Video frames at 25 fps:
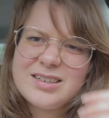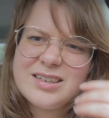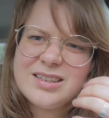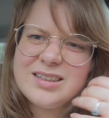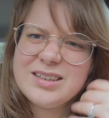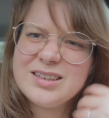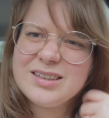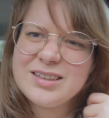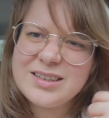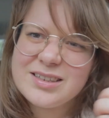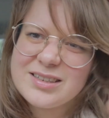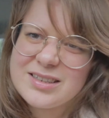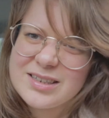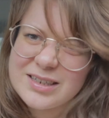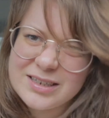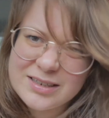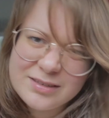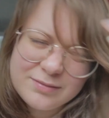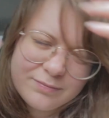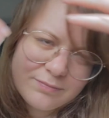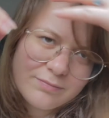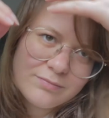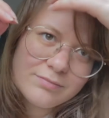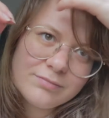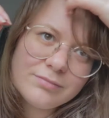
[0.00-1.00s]
think that's
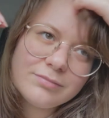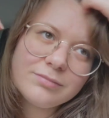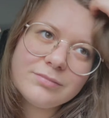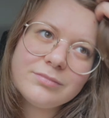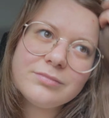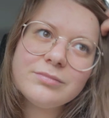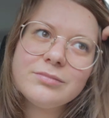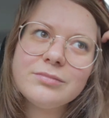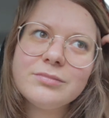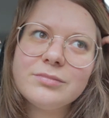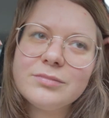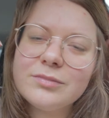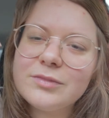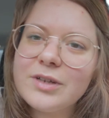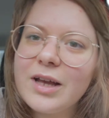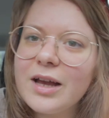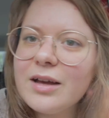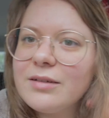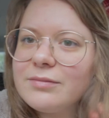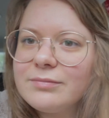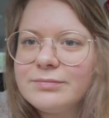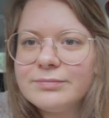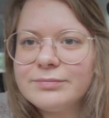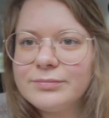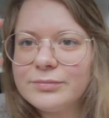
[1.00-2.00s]
it.
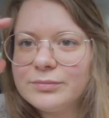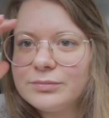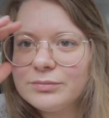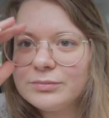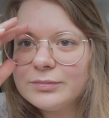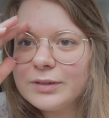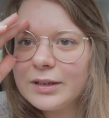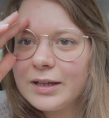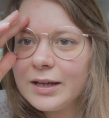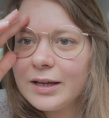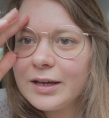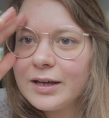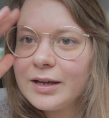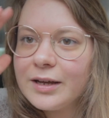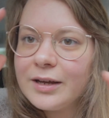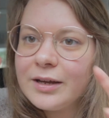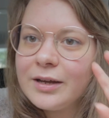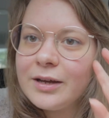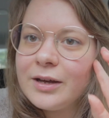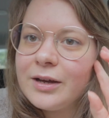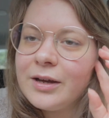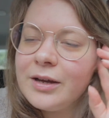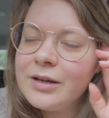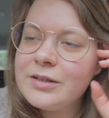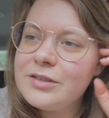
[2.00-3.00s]
Yeah.
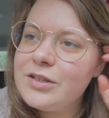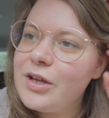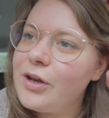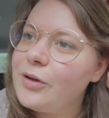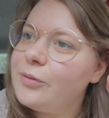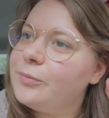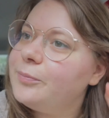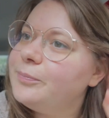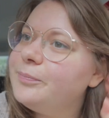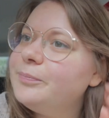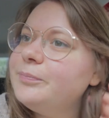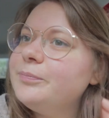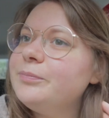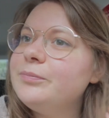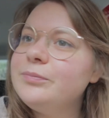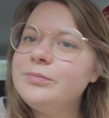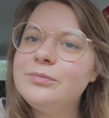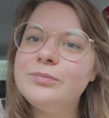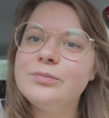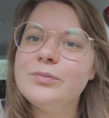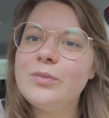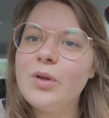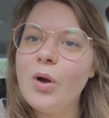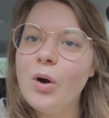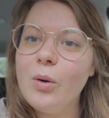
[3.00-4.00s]
So,
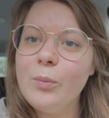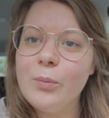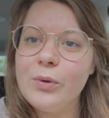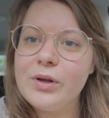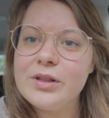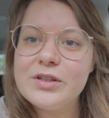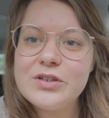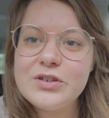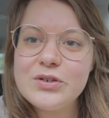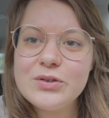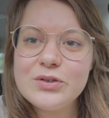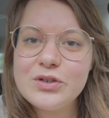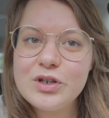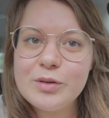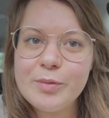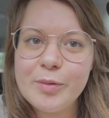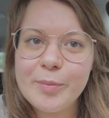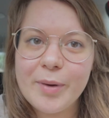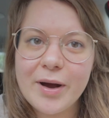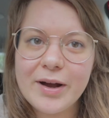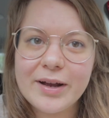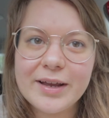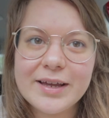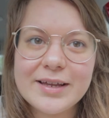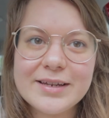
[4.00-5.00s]
onwards to
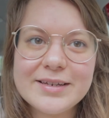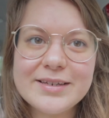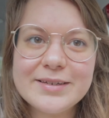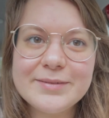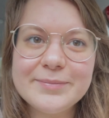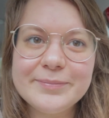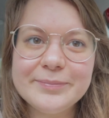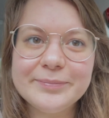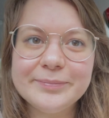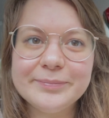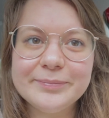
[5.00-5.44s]
supermarket.